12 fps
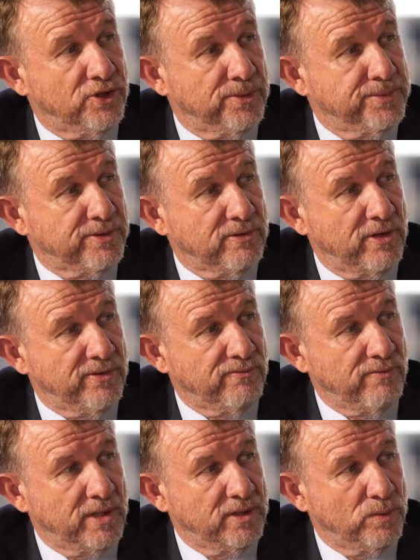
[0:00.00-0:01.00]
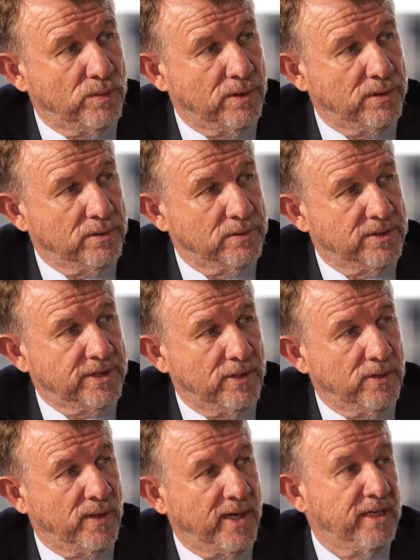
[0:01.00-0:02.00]
jobs growth around the world,
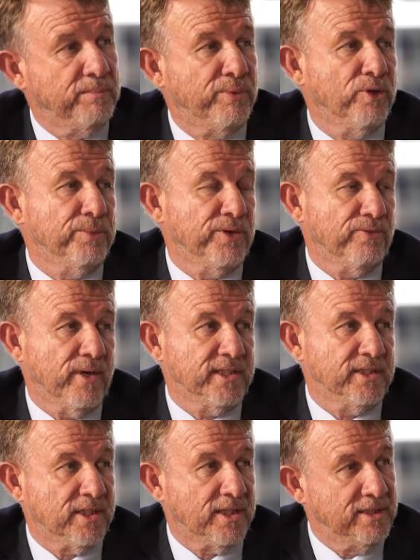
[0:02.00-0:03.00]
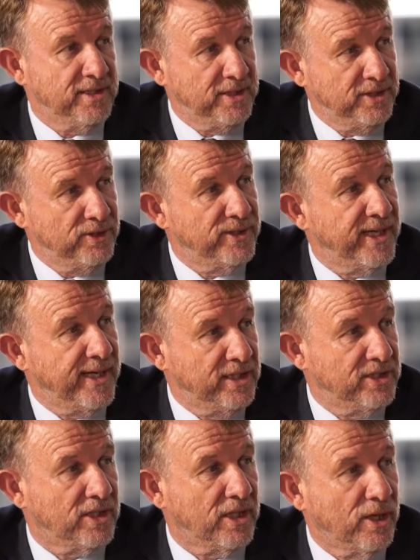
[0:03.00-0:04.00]
so unemployment rates continue to
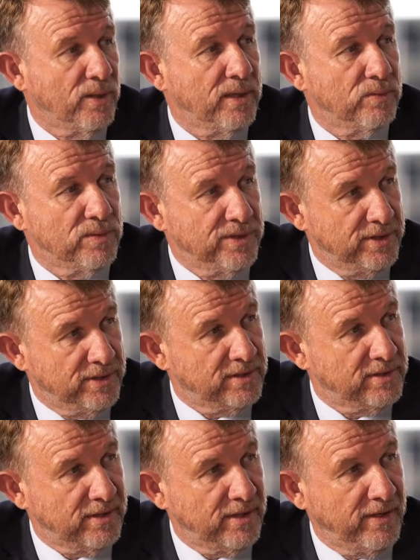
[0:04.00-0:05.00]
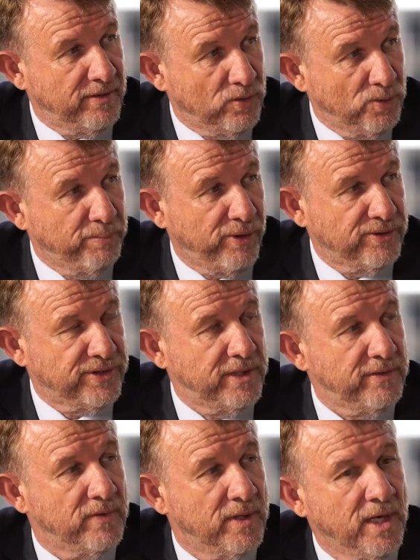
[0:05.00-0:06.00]
edge lower, which is a good
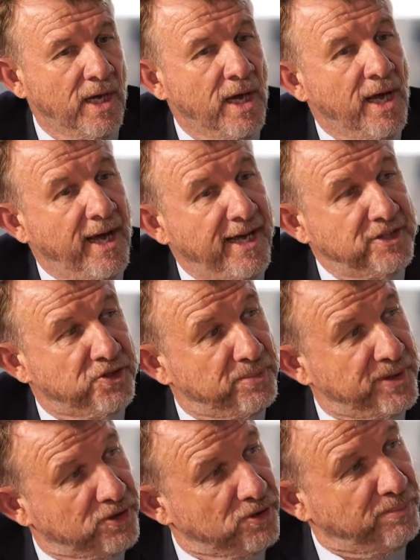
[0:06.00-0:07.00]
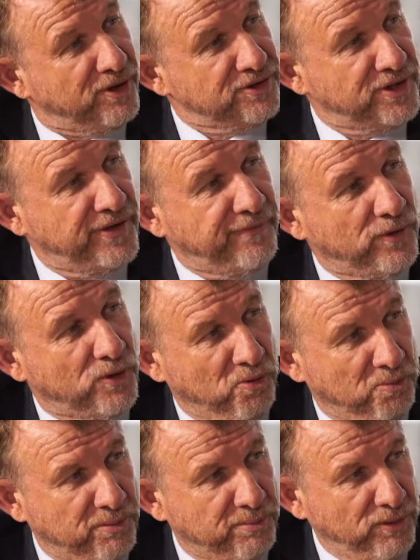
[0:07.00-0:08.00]
positive, and should be a good positive for
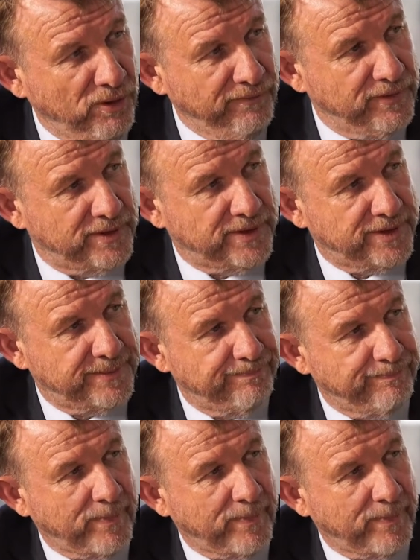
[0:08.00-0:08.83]
corporate profits.